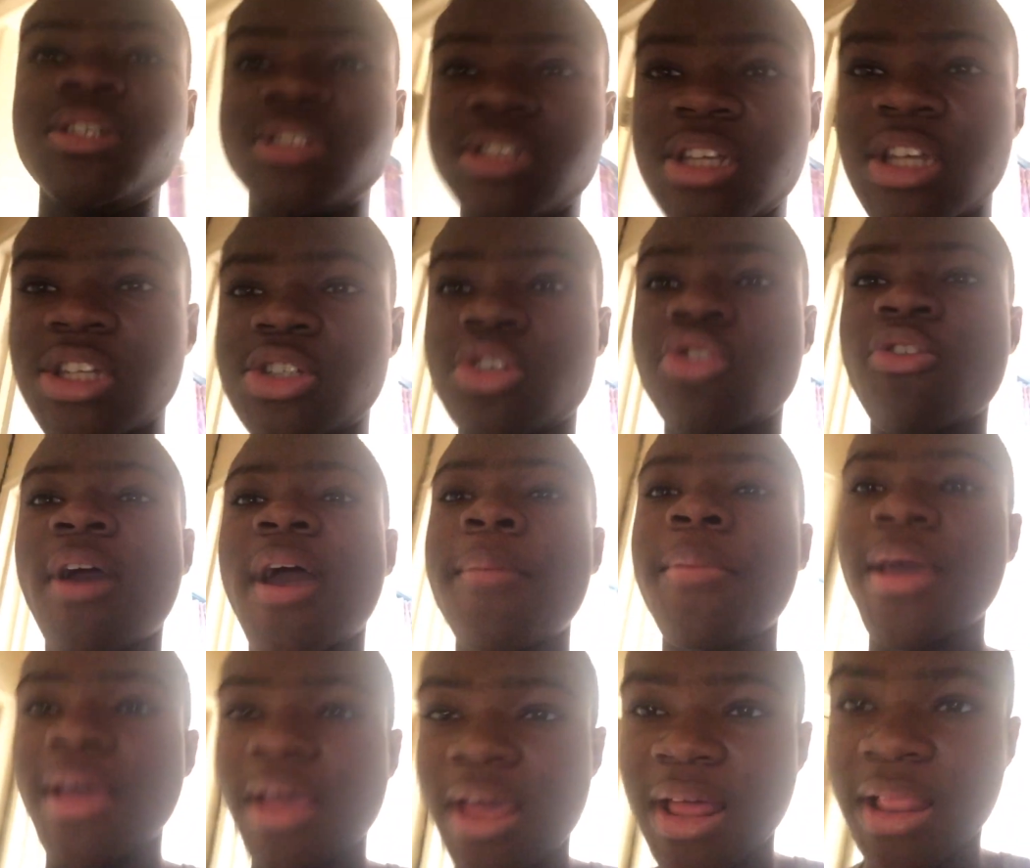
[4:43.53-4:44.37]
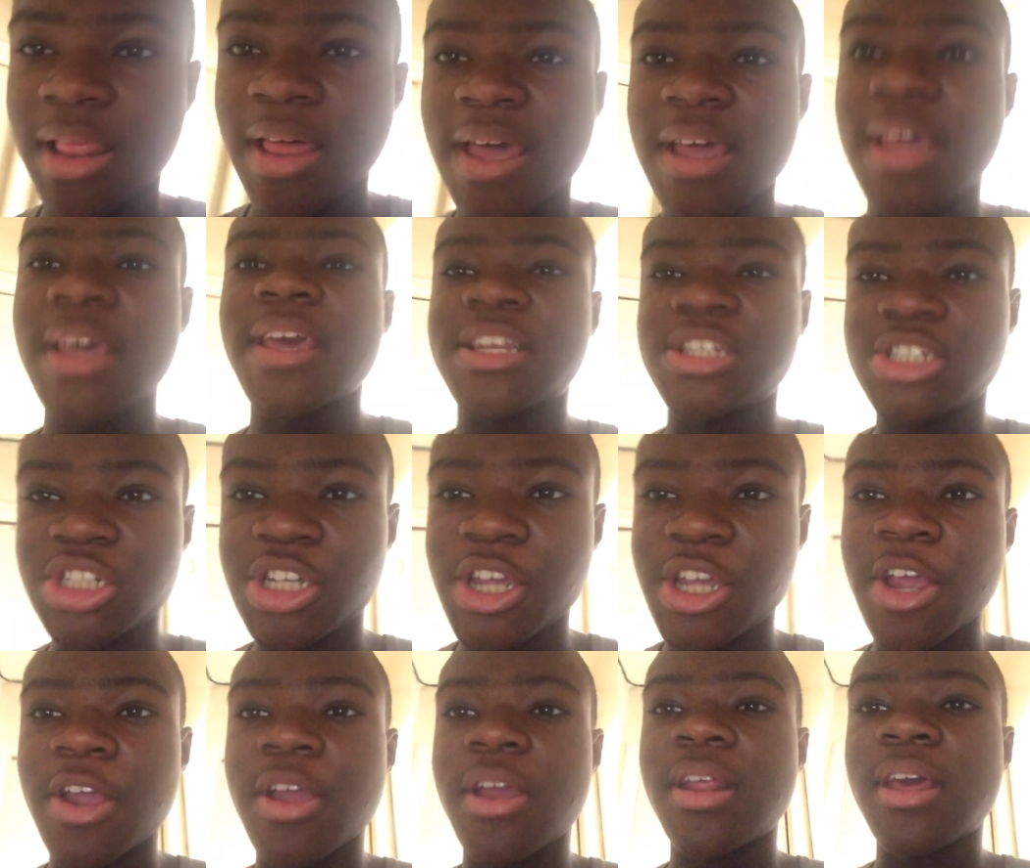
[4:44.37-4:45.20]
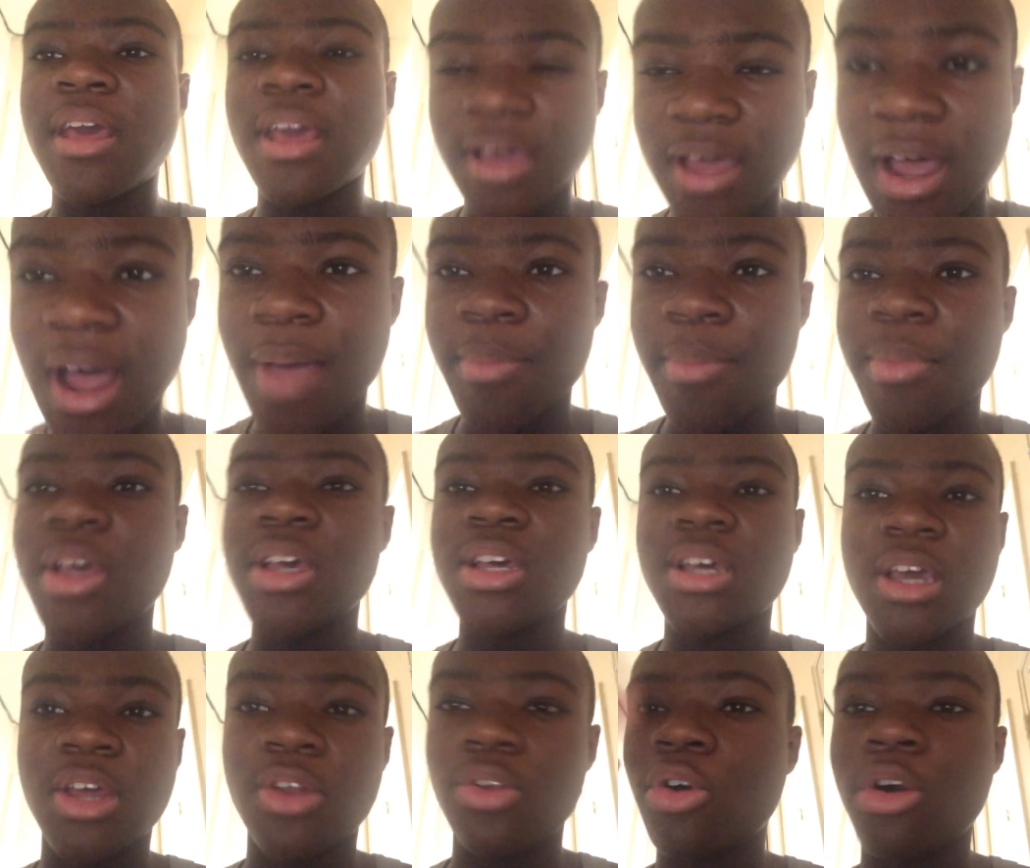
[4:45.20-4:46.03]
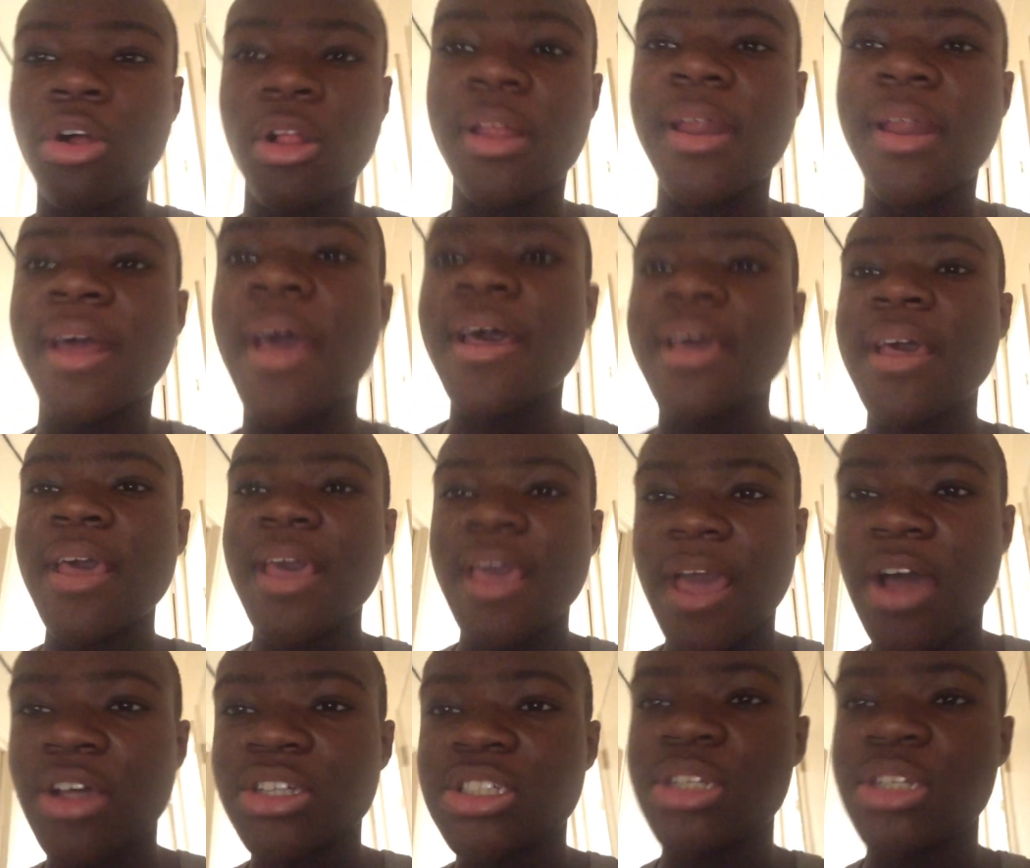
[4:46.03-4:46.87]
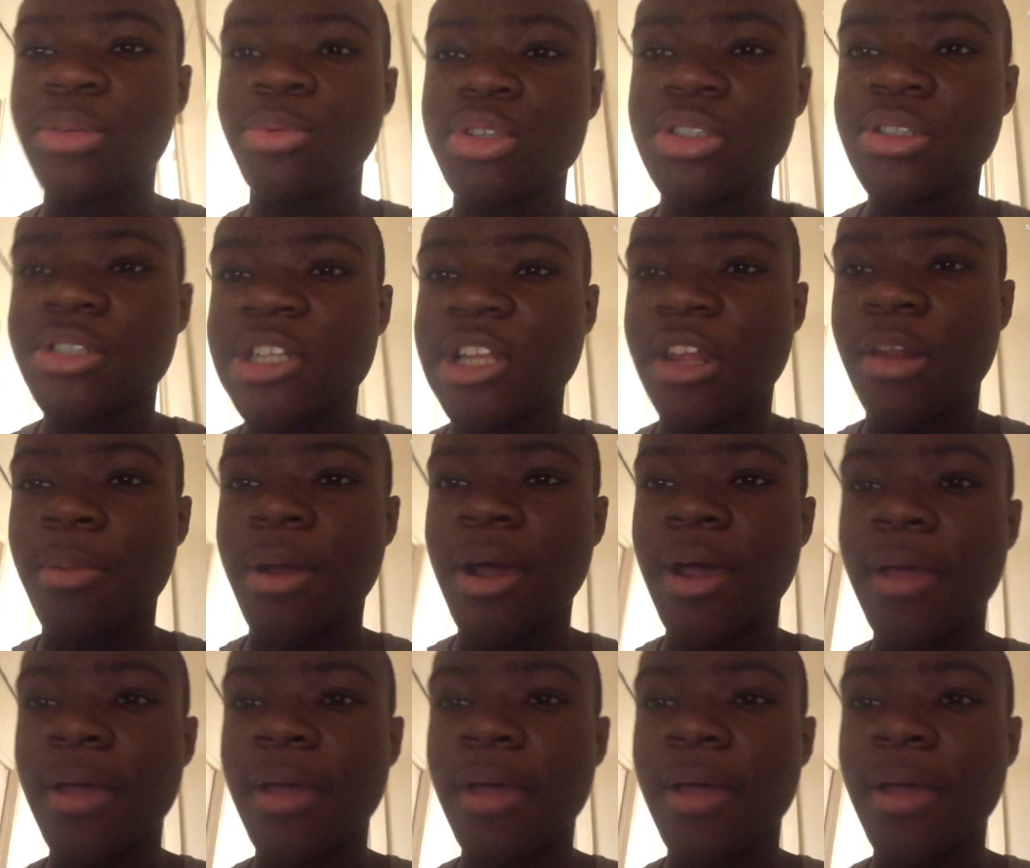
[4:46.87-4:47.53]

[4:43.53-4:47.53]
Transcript: Please subscribe and like and share and comment and do all of that. And I'll see you Bristums later.